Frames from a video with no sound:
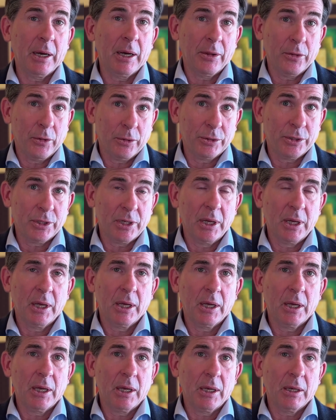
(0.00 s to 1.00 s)
others,
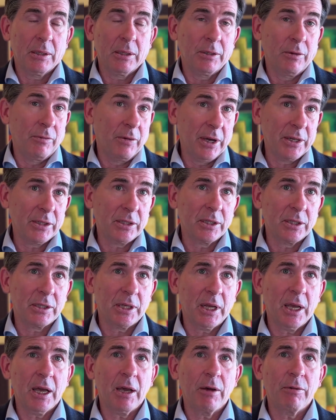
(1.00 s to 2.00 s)
devices,
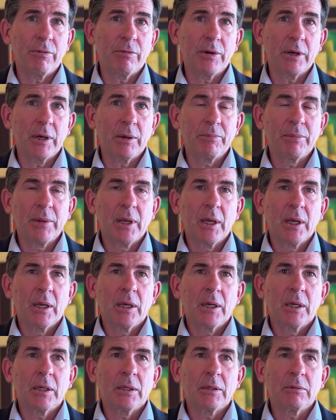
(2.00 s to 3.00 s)
have
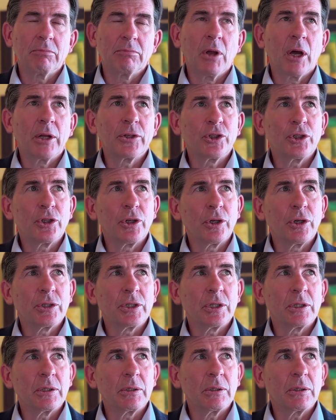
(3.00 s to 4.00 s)
not
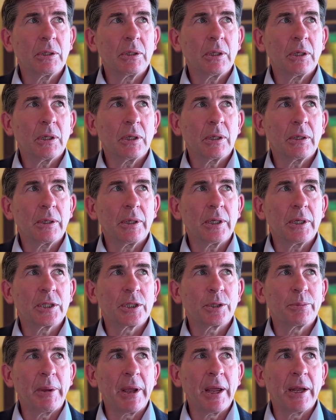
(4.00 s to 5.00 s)
just
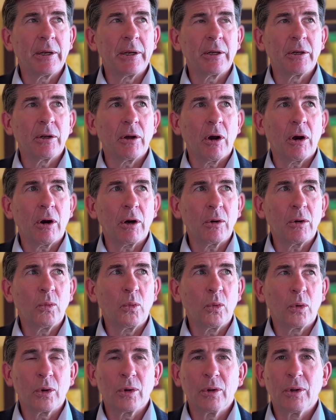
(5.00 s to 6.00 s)
expanded our
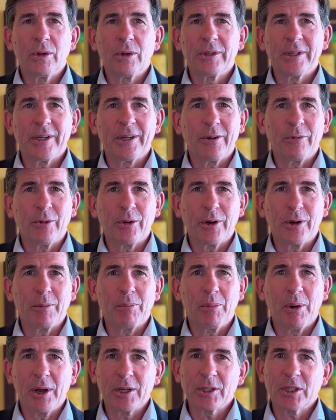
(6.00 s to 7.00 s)
world in a very
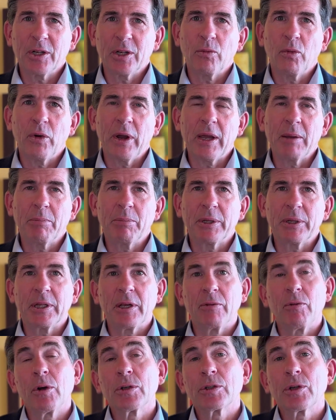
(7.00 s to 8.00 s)
positive way, but
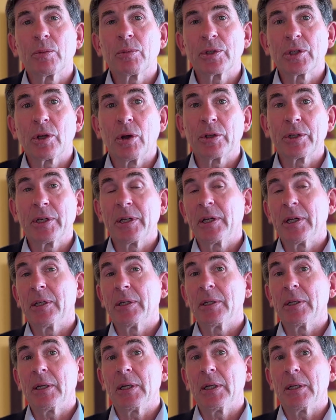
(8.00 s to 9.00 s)
they've also resulted
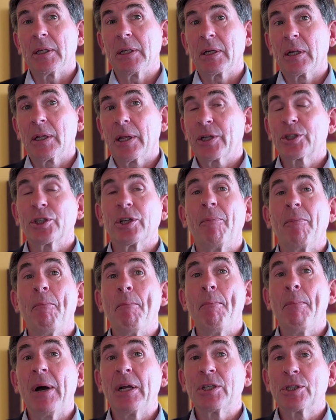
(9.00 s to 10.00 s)
in the collection of
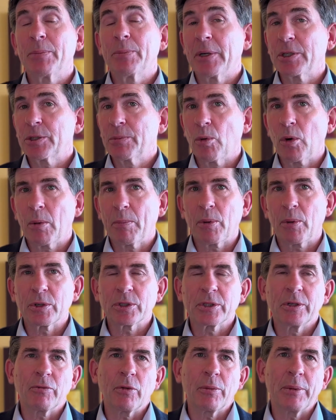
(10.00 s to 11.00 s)
much, much more
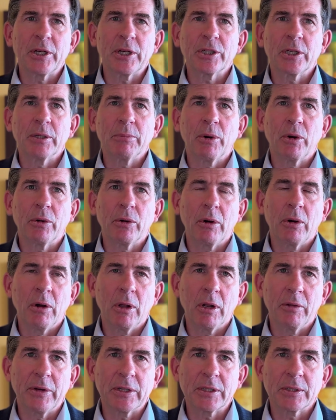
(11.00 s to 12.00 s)
personal information about
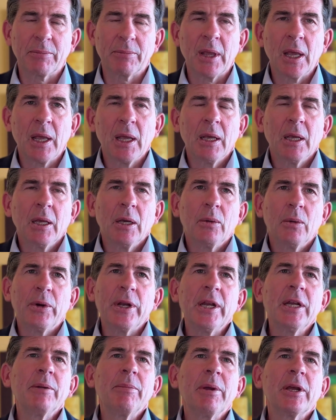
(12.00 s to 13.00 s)
all of us. We
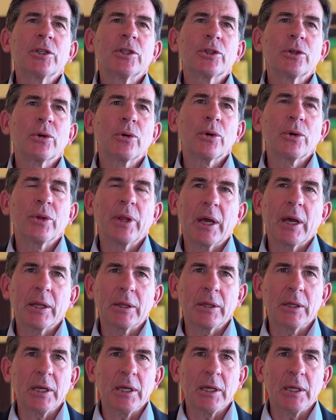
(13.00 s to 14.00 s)
need to make sure
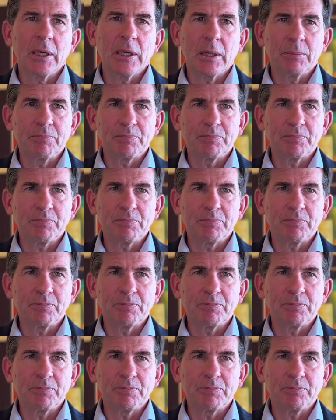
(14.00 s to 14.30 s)
that the